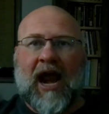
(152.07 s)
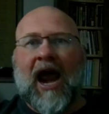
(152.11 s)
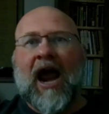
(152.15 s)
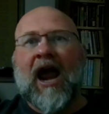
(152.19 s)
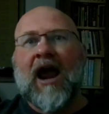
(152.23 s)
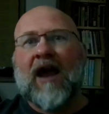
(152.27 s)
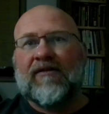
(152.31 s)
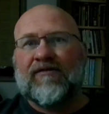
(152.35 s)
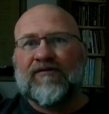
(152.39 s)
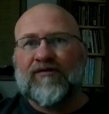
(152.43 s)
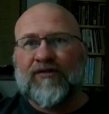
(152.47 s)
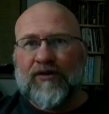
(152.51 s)

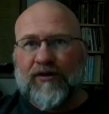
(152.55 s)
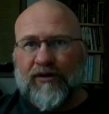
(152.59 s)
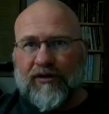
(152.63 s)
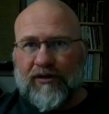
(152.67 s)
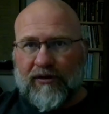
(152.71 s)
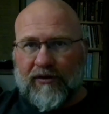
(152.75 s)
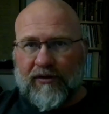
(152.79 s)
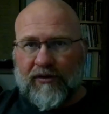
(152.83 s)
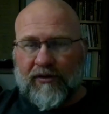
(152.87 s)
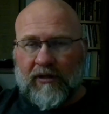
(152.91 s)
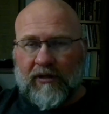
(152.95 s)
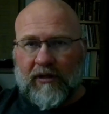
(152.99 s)

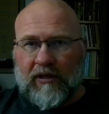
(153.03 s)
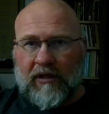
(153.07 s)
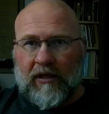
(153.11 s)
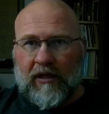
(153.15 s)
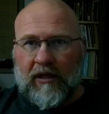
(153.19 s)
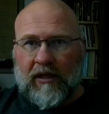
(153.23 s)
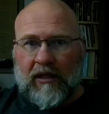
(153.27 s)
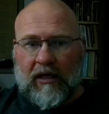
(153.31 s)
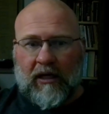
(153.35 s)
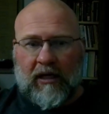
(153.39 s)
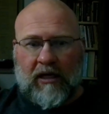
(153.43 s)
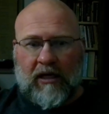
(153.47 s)
after,
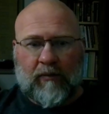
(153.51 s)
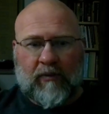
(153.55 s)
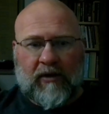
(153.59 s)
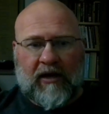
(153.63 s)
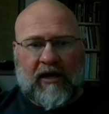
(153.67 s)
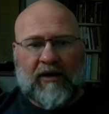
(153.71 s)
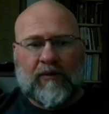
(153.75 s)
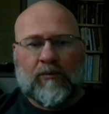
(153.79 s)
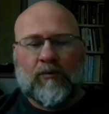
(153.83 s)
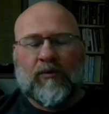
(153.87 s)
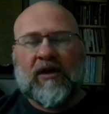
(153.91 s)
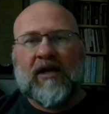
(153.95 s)
and when
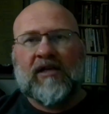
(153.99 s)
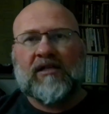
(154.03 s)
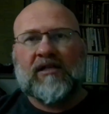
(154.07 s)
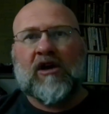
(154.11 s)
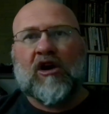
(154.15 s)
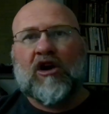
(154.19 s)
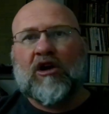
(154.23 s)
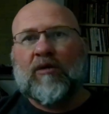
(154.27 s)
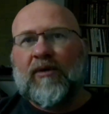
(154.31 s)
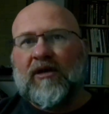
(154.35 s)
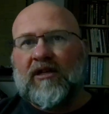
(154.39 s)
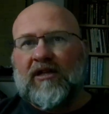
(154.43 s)
I
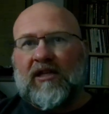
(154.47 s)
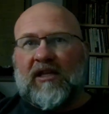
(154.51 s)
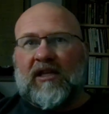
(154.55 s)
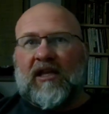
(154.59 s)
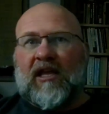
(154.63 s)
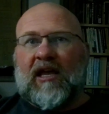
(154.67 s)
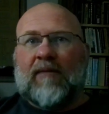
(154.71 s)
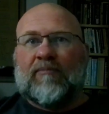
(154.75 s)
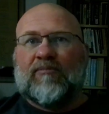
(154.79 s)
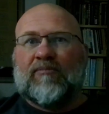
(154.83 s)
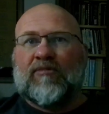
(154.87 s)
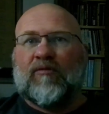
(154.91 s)
talk about the
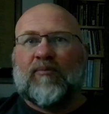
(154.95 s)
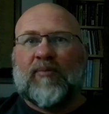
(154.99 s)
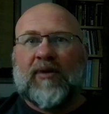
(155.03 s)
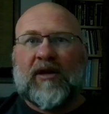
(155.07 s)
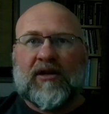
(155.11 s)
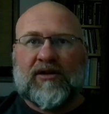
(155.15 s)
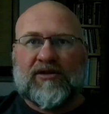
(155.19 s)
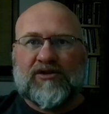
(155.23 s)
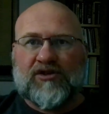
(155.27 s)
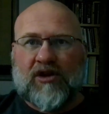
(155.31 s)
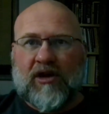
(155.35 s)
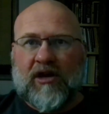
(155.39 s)
depth of
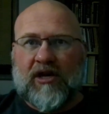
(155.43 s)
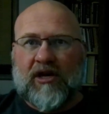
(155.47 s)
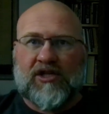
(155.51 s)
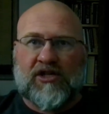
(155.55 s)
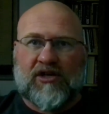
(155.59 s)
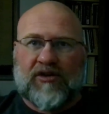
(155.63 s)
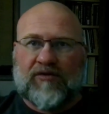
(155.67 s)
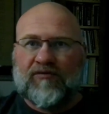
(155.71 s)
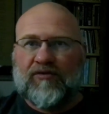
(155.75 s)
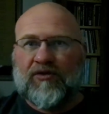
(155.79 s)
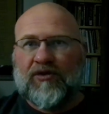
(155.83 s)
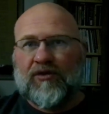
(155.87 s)

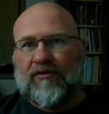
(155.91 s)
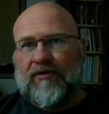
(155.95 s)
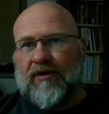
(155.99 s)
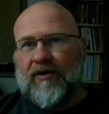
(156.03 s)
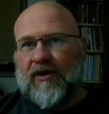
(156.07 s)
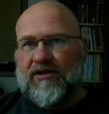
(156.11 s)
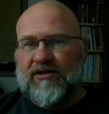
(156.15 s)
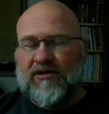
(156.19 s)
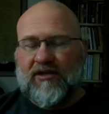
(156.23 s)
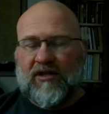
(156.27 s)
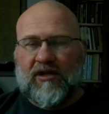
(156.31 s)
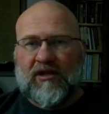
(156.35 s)
penetration for the
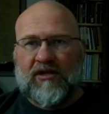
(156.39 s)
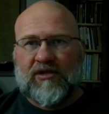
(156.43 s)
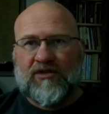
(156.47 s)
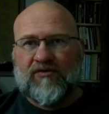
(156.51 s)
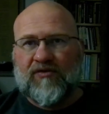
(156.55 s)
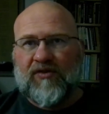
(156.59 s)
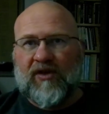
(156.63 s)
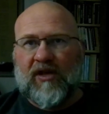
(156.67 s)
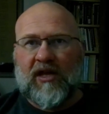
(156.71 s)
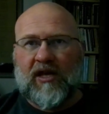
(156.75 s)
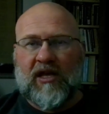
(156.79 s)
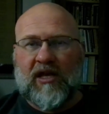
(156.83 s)
rest of this
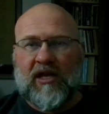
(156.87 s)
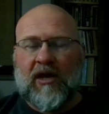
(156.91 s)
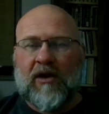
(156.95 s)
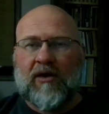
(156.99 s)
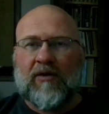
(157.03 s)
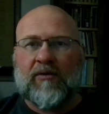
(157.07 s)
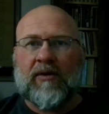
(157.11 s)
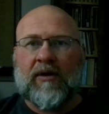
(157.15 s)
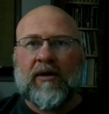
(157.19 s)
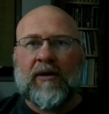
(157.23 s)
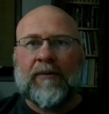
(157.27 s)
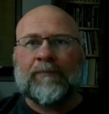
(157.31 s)

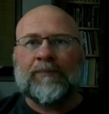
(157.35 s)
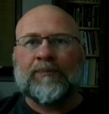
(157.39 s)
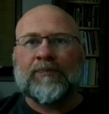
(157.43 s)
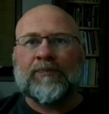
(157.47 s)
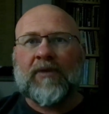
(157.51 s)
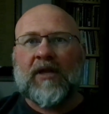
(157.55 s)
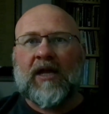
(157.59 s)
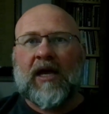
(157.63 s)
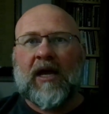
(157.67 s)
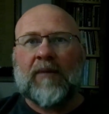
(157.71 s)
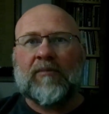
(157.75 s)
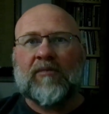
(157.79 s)
video,
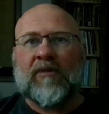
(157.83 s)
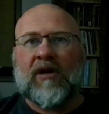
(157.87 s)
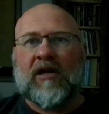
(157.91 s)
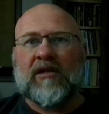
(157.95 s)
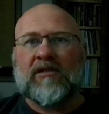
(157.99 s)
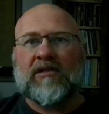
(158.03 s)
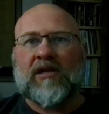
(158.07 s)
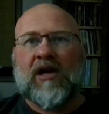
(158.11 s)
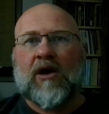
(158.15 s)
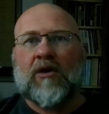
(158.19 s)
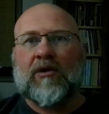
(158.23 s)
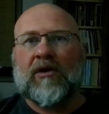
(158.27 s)
I'm not
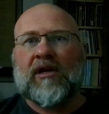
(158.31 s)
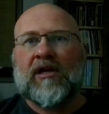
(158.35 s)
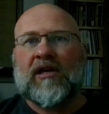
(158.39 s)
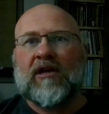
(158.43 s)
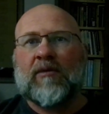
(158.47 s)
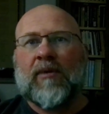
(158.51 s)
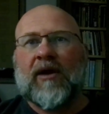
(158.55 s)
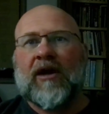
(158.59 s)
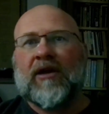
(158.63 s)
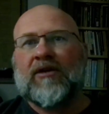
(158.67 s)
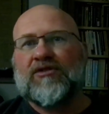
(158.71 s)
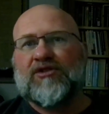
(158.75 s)
talking
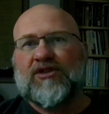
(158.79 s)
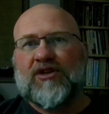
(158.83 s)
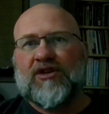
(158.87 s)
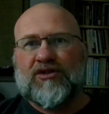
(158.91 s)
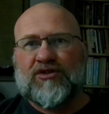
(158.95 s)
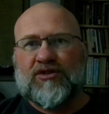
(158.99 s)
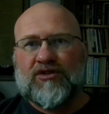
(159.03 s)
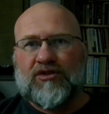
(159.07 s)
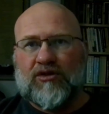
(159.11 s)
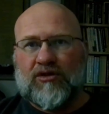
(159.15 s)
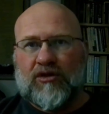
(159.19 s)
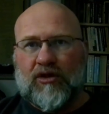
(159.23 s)
about
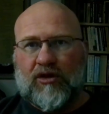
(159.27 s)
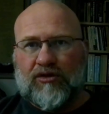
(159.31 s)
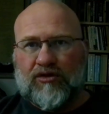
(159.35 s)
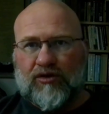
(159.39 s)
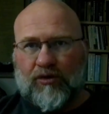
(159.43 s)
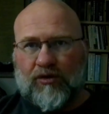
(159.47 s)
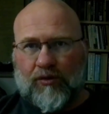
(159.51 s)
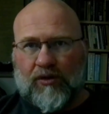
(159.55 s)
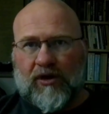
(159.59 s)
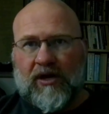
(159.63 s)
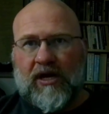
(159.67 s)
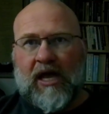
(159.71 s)
just the
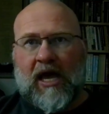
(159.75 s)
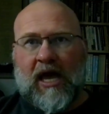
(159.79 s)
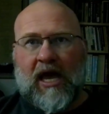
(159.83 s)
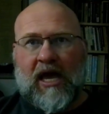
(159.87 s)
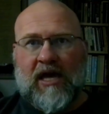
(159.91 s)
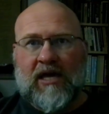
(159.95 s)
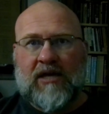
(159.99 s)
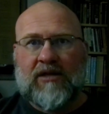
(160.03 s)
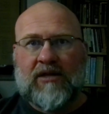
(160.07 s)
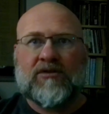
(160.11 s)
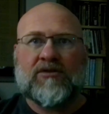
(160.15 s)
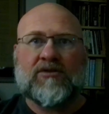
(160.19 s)

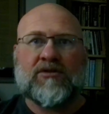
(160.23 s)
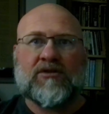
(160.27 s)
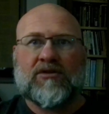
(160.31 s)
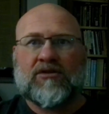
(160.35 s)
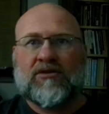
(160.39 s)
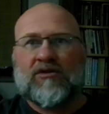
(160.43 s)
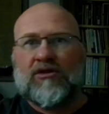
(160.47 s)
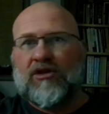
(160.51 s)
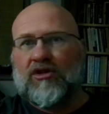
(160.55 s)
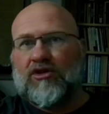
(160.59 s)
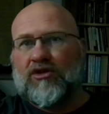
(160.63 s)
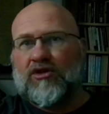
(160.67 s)

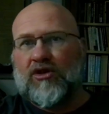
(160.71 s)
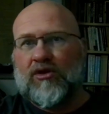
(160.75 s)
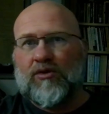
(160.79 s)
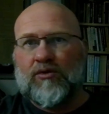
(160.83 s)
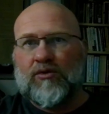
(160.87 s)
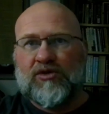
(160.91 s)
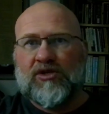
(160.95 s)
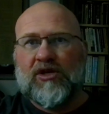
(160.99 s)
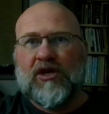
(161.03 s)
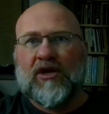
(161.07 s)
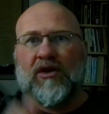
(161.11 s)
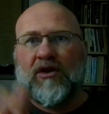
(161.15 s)
3/8, the two
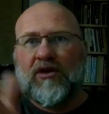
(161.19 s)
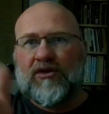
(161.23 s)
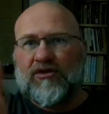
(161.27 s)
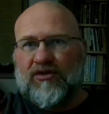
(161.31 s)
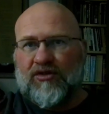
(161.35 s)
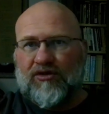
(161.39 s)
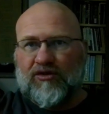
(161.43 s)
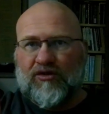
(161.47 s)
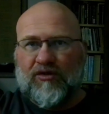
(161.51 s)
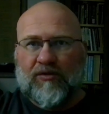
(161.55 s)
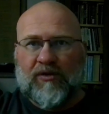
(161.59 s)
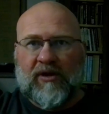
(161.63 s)
jugs
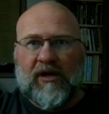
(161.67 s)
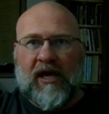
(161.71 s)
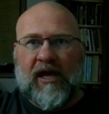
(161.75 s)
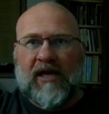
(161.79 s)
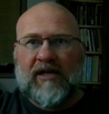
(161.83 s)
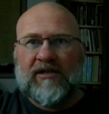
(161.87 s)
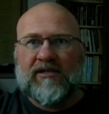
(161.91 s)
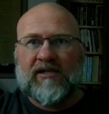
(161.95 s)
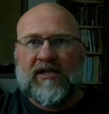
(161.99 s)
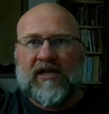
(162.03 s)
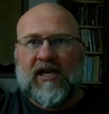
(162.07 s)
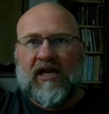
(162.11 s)
and
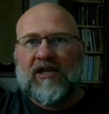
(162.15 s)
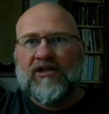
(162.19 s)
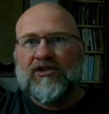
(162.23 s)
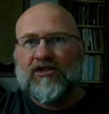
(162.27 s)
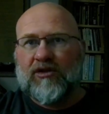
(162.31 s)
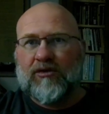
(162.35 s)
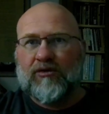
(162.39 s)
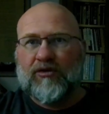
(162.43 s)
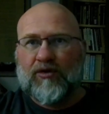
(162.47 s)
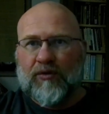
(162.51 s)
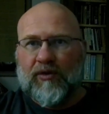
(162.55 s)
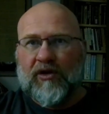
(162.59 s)
3/8 again,
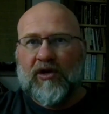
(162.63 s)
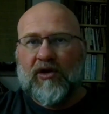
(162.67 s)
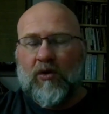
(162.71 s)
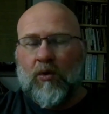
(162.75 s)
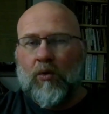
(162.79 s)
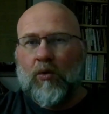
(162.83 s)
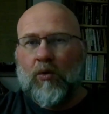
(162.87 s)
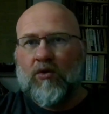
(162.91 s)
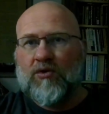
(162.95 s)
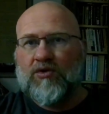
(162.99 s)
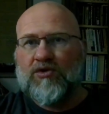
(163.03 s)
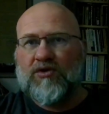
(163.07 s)
so
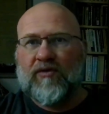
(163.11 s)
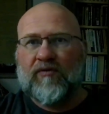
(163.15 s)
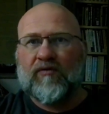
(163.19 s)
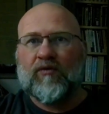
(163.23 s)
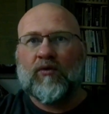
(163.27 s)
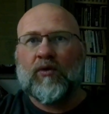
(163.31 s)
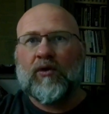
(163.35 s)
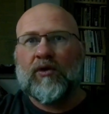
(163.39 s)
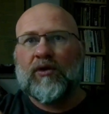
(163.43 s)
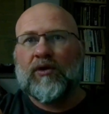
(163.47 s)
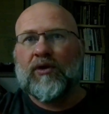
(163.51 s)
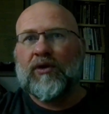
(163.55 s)
3/4 of
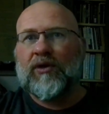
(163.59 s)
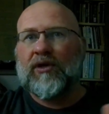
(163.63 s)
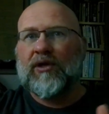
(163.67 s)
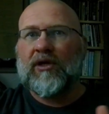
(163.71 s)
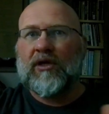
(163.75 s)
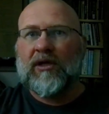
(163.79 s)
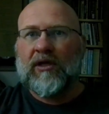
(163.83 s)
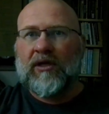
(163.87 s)
wood,